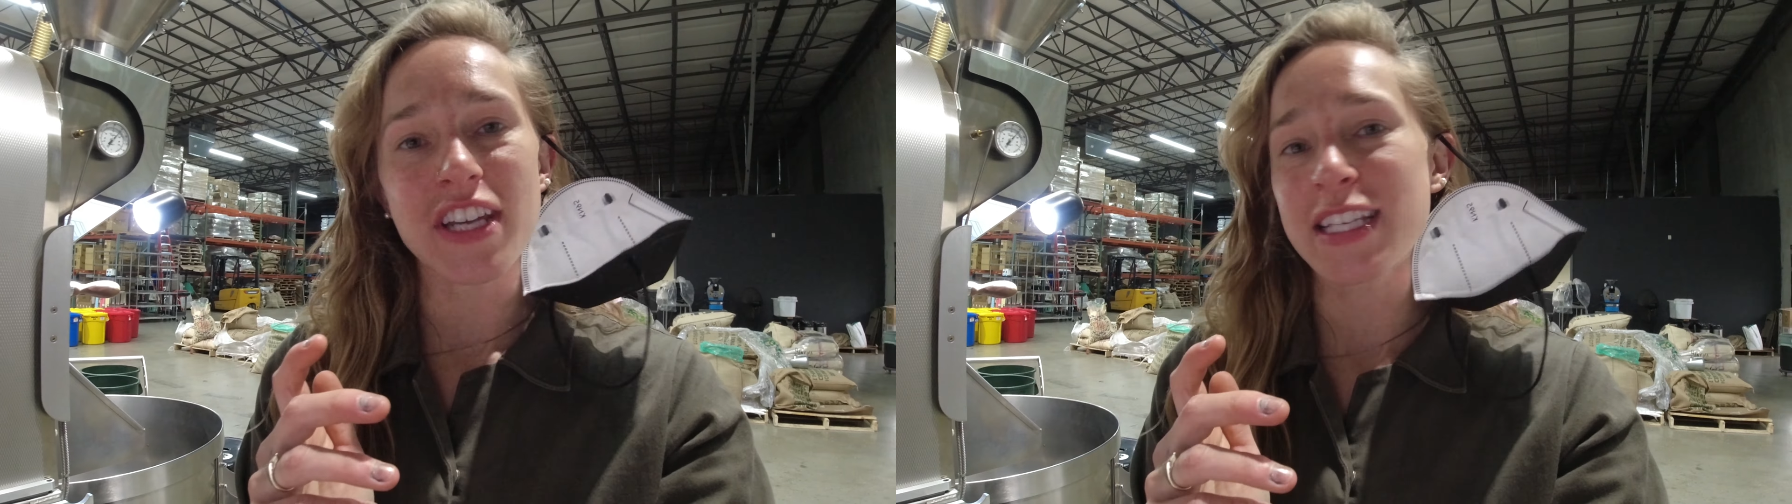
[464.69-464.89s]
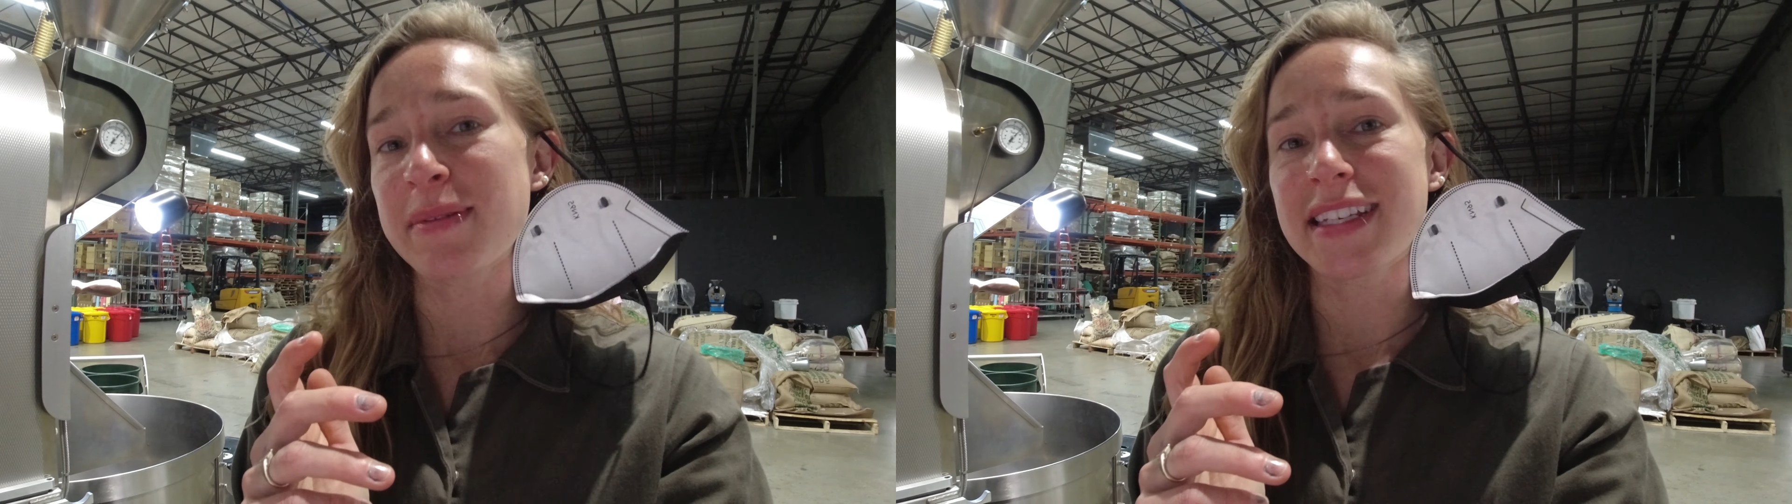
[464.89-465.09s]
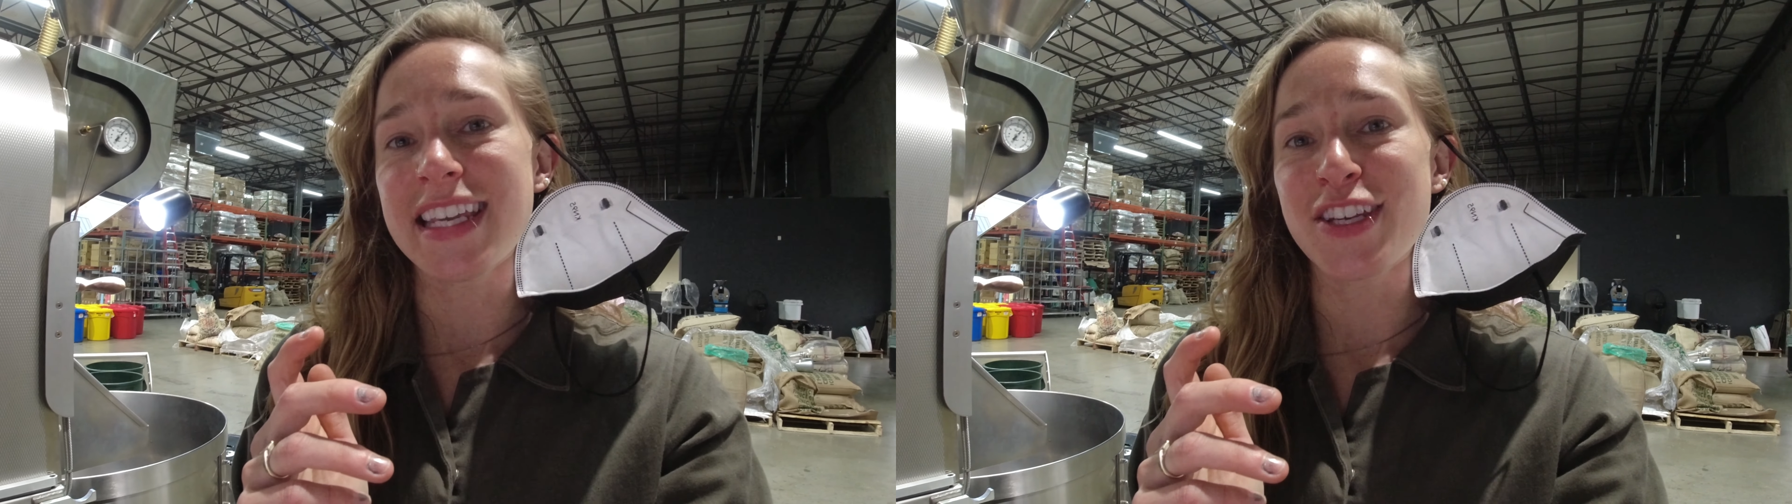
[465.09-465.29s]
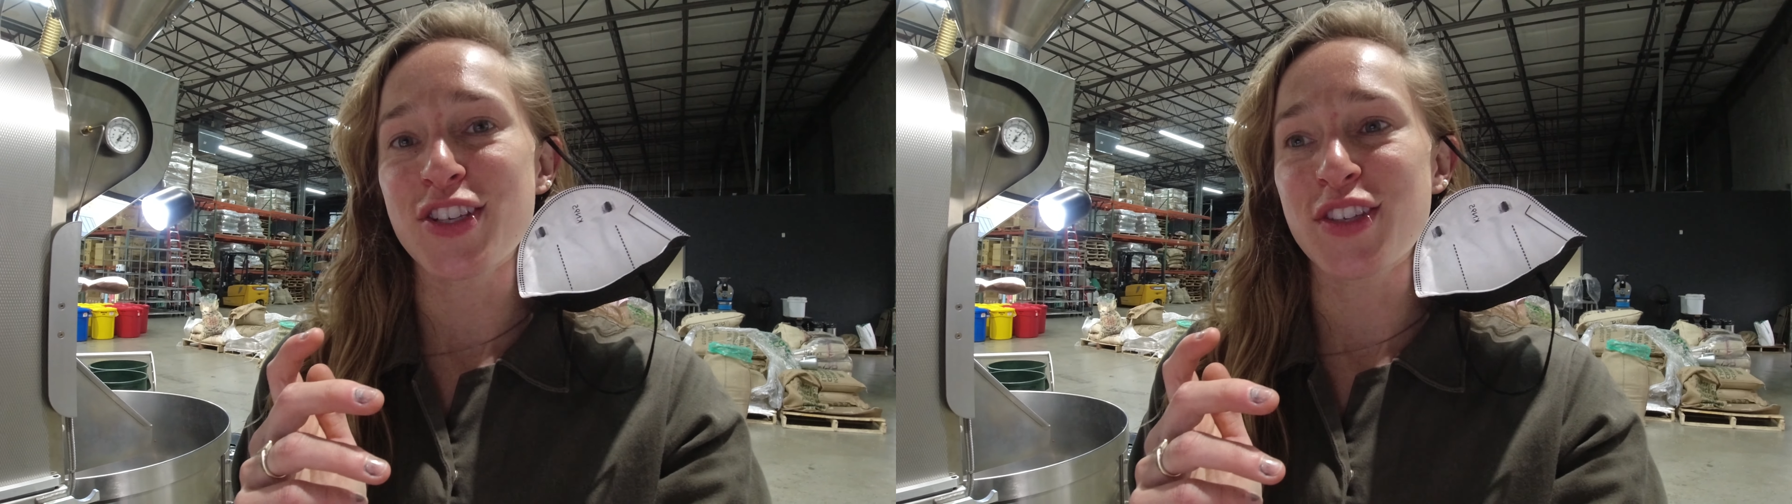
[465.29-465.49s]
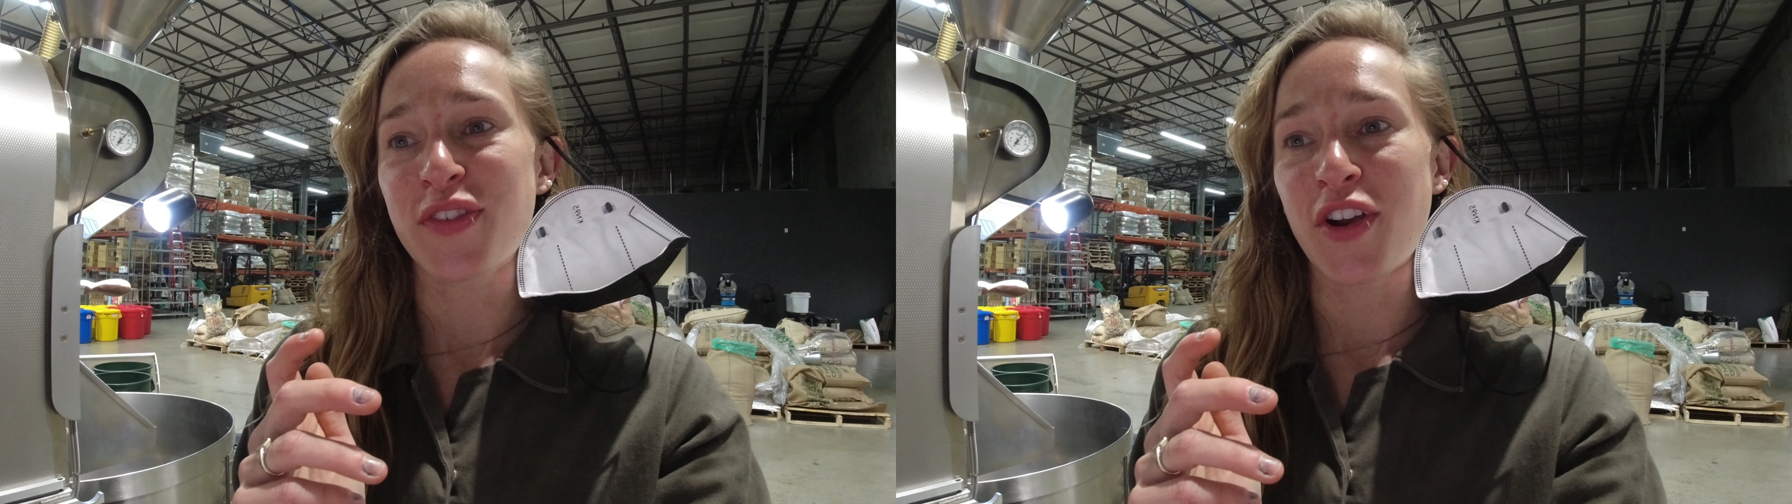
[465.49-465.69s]

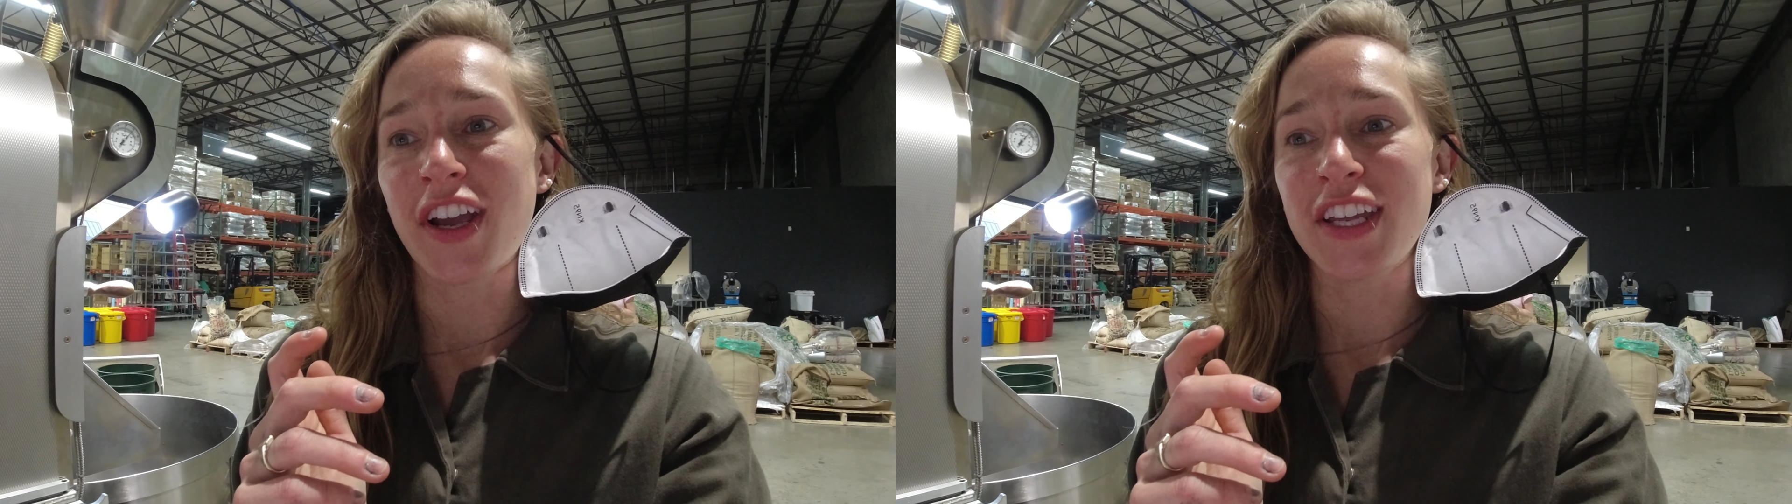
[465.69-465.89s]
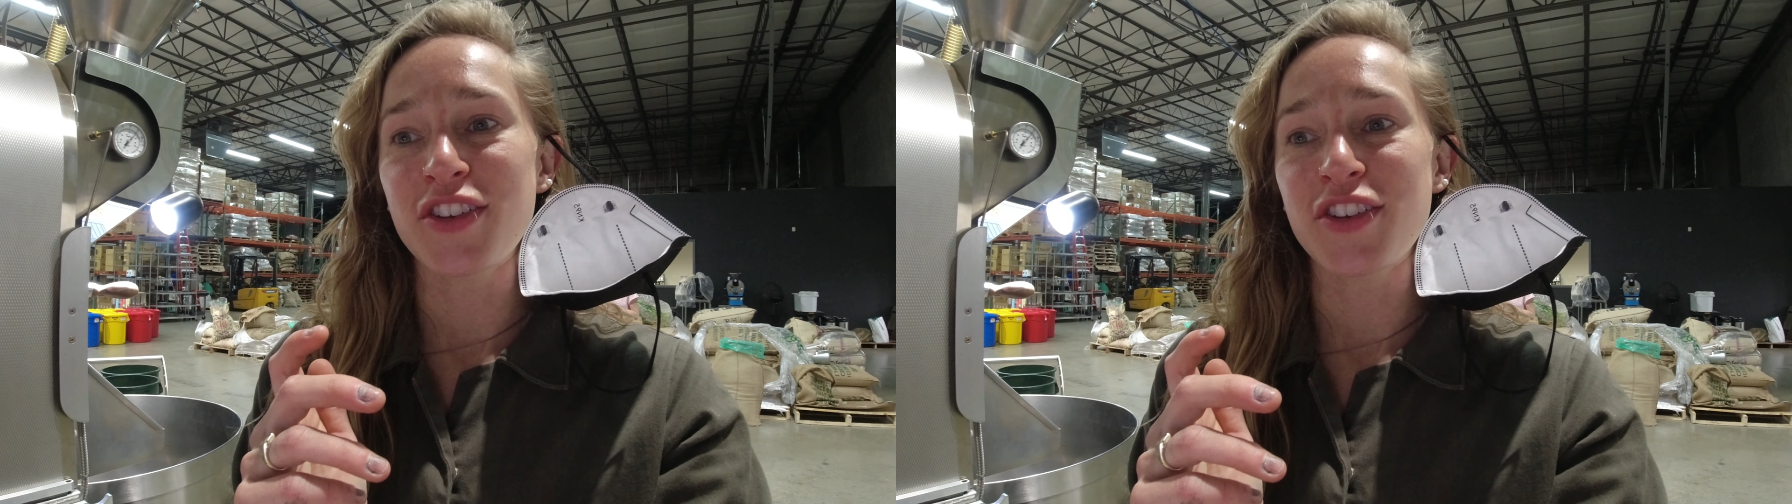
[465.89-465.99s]
expectations for it.